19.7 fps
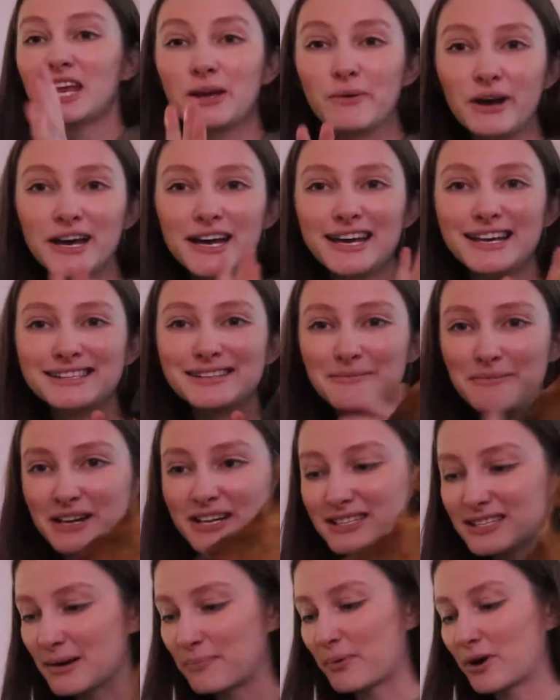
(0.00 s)
Anyways, I'm gonna
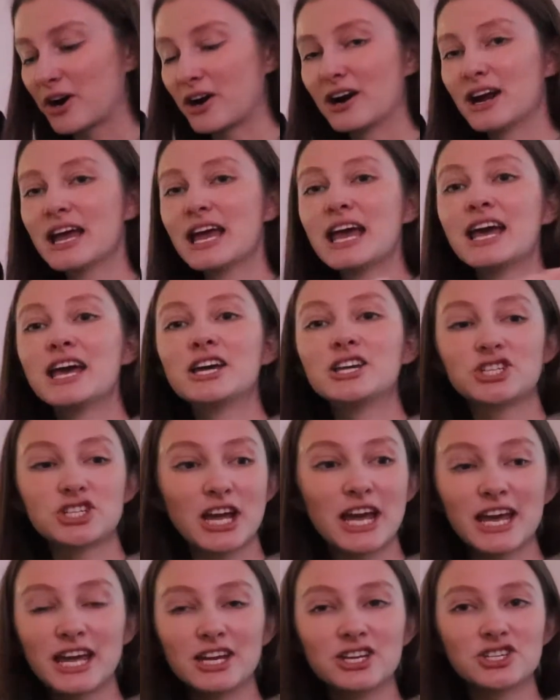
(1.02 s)
eat supper,
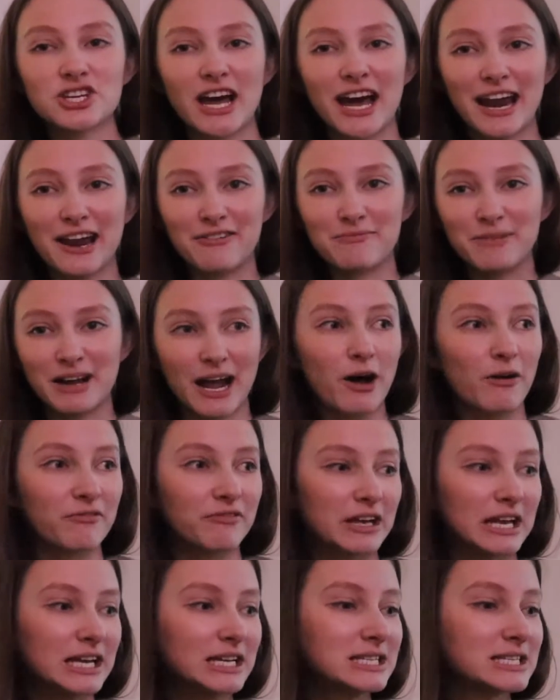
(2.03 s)
change out of my
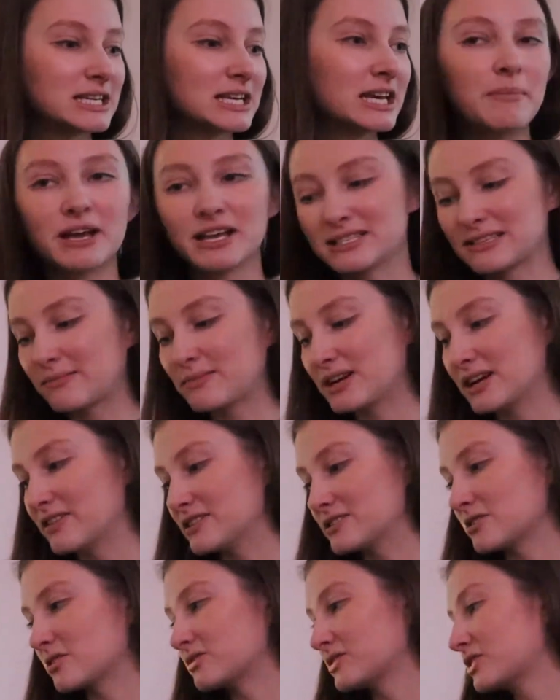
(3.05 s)
outfit because I've been in
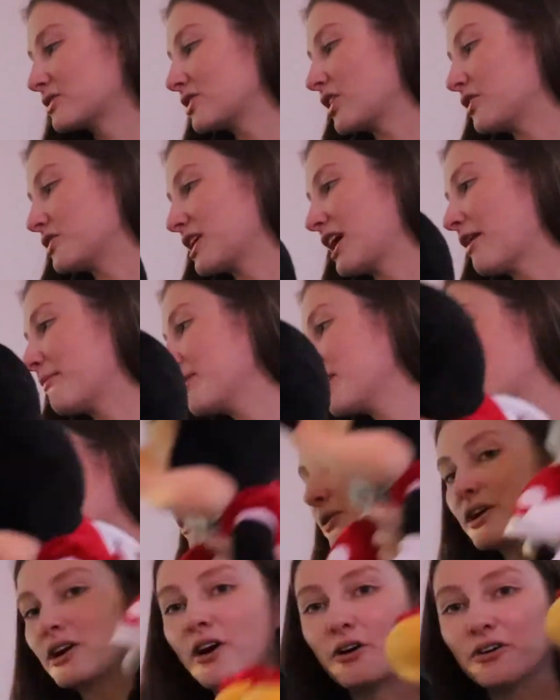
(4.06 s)
this literally all day. I've been
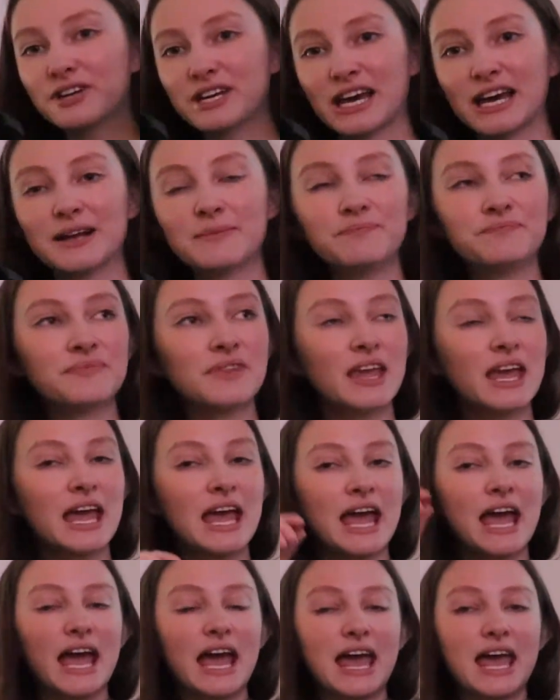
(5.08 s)
going all day.
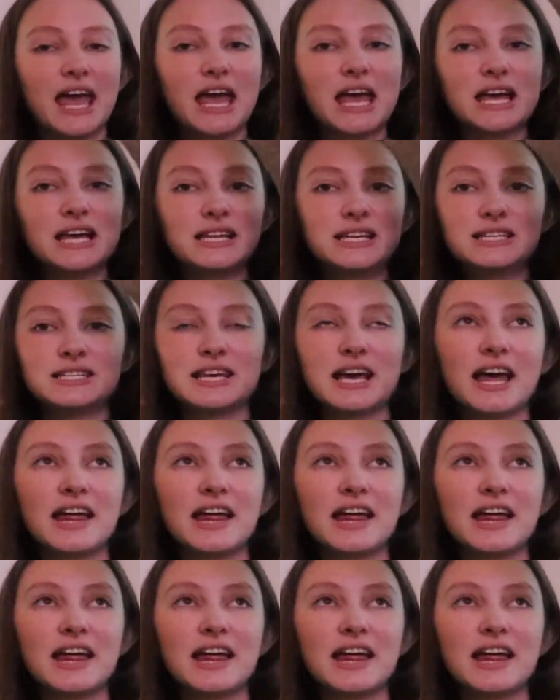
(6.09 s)
And